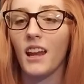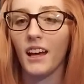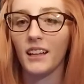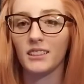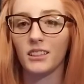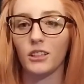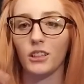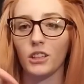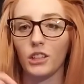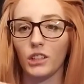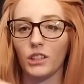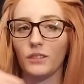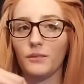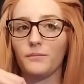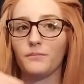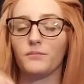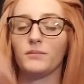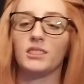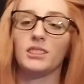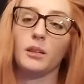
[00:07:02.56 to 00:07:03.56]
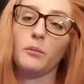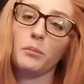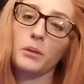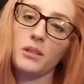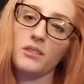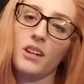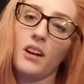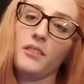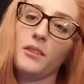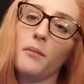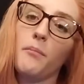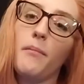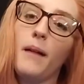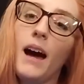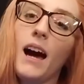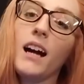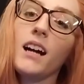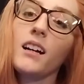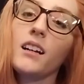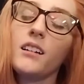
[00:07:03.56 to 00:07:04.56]
it has a zipper down the
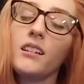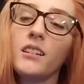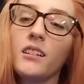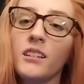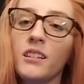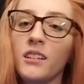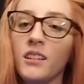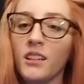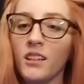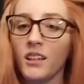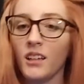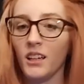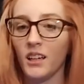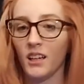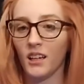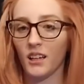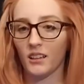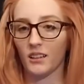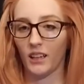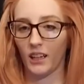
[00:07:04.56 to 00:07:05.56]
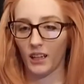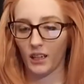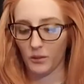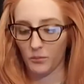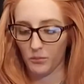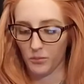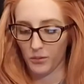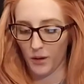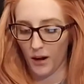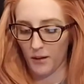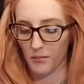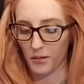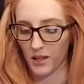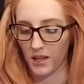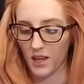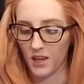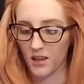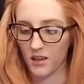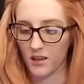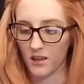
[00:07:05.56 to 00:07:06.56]
back, like
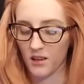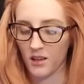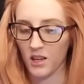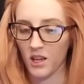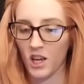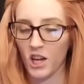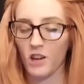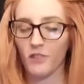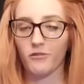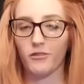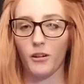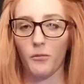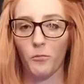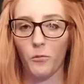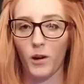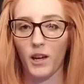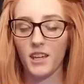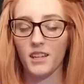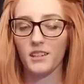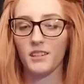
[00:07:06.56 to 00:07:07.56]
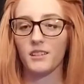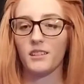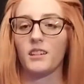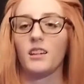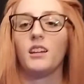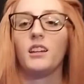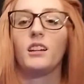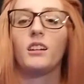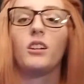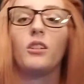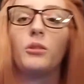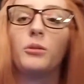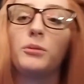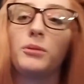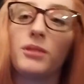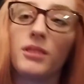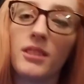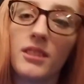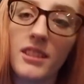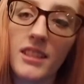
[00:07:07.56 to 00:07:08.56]
probably from waist, and it
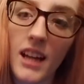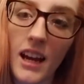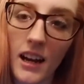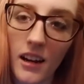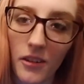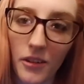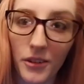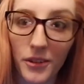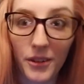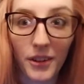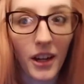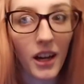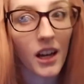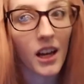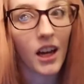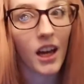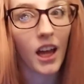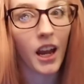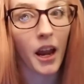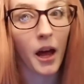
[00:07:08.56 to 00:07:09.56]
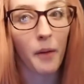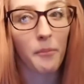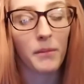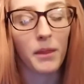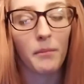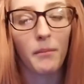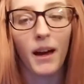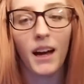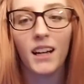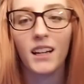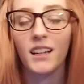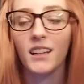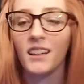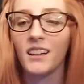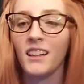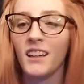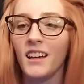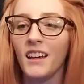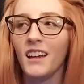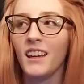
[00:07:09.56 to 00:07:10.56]
goes down up the back,
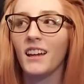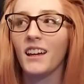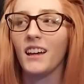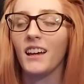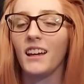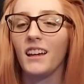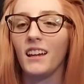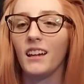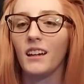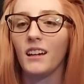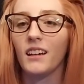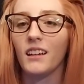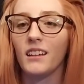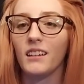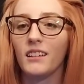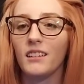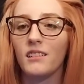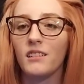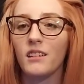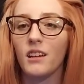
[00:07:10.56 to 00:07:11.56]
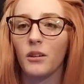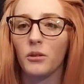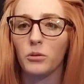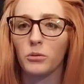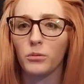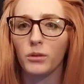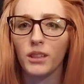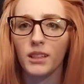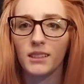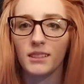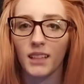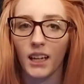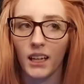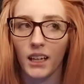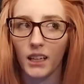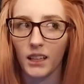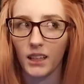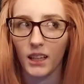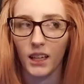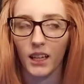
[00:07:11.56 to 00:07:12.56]
and I was really
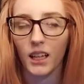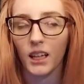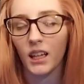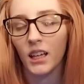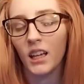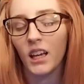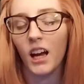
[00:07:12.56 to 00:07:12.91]
excited, like